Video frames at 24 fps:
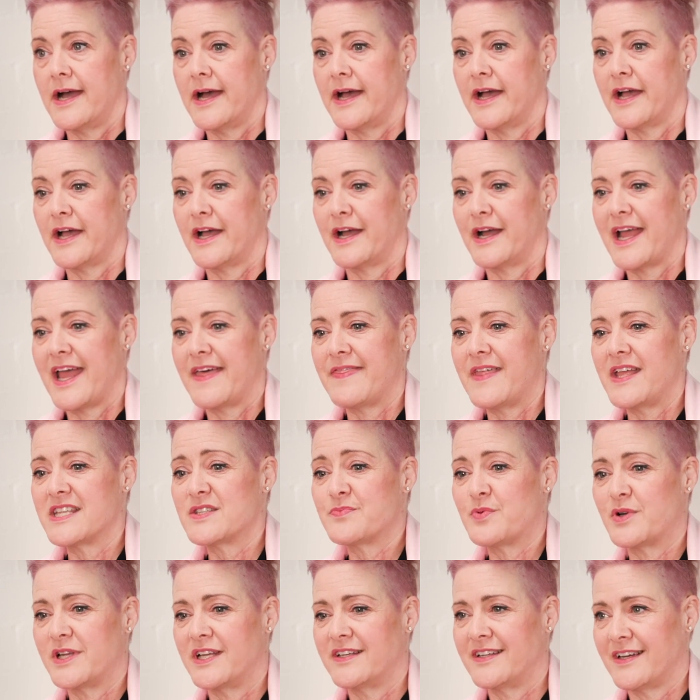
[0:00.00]
Uh, and
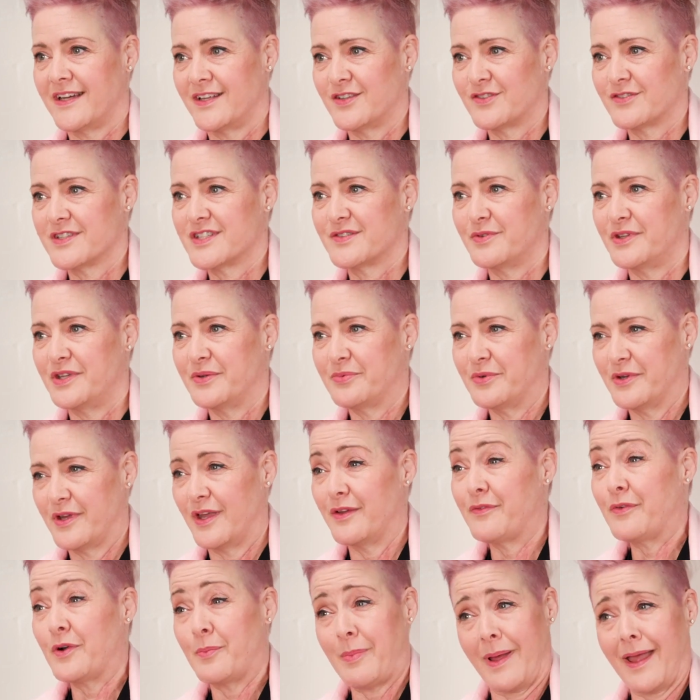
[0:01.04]
that's pretty dangerous when you're
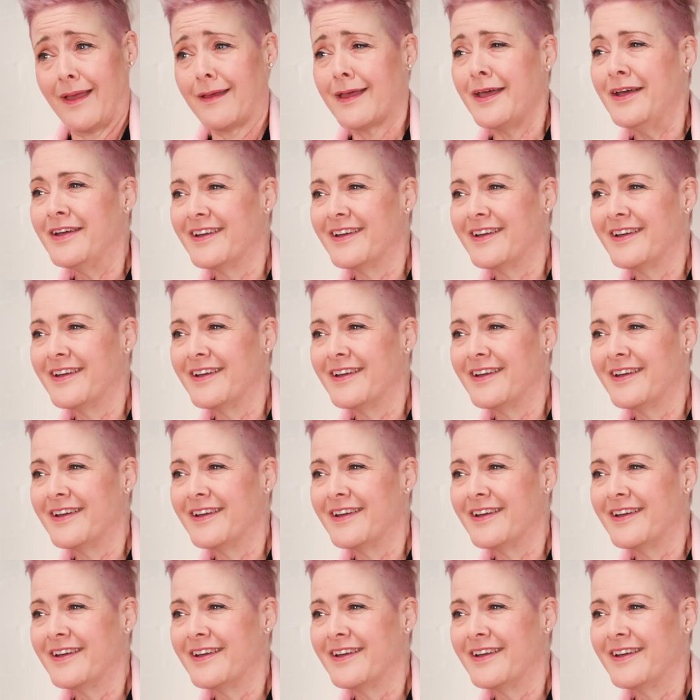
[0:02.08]
working for a bank.